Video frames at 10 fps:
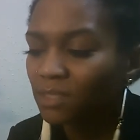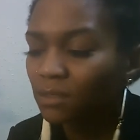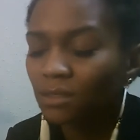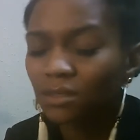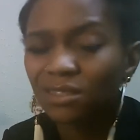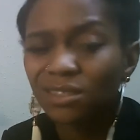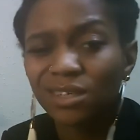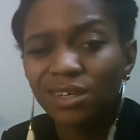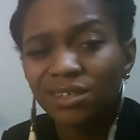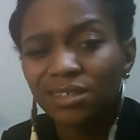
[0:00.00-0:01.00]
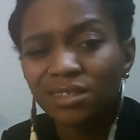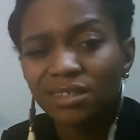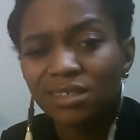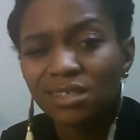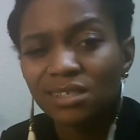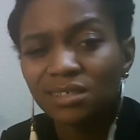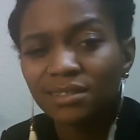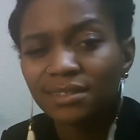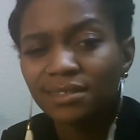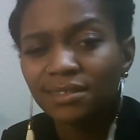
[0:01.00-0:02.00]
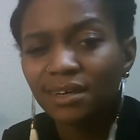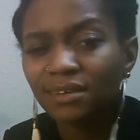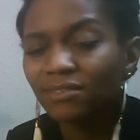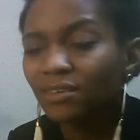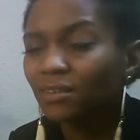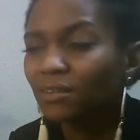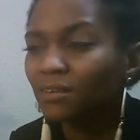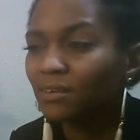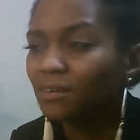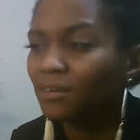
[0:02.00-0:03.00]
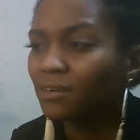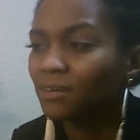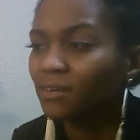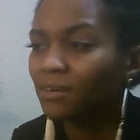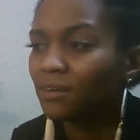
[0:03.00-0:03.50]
uh, secure in a sense, not feeling